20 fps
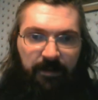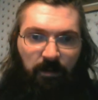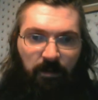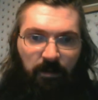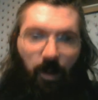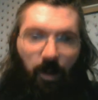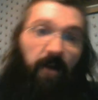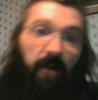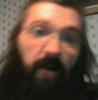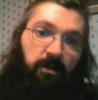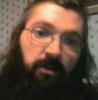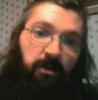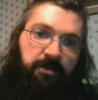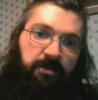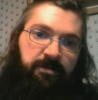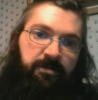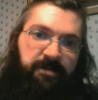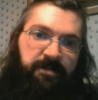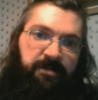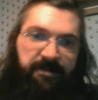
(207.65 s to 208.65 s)
Well,
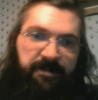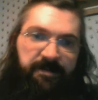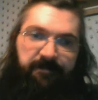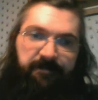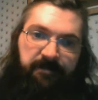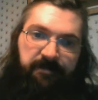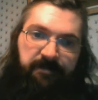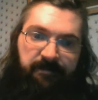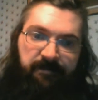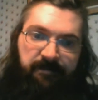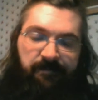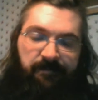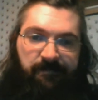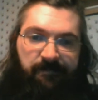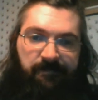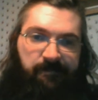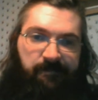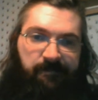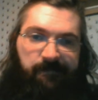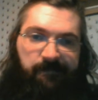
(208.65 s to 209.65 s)
there's
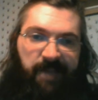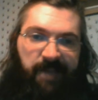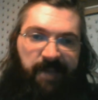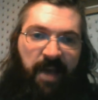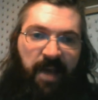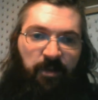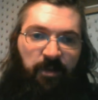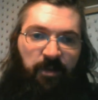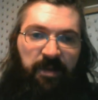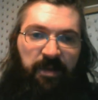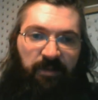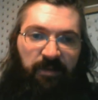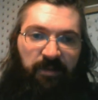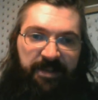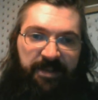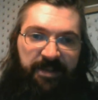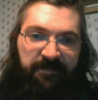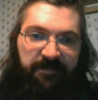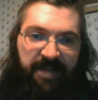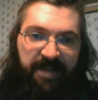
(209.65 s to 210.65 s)

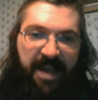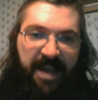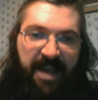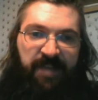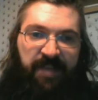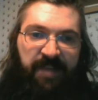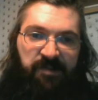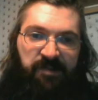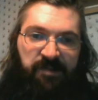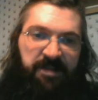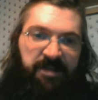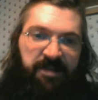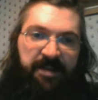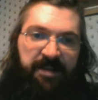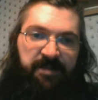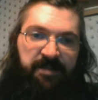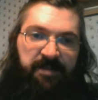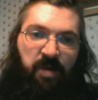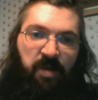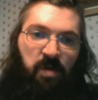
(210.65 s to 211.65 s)
accountability of the agent, I
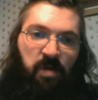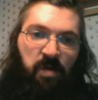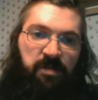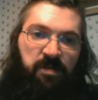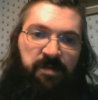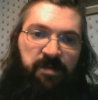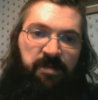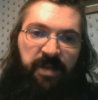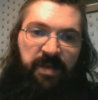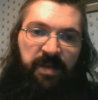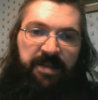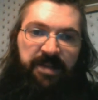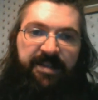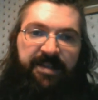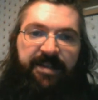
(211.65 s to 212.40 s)
suppose, but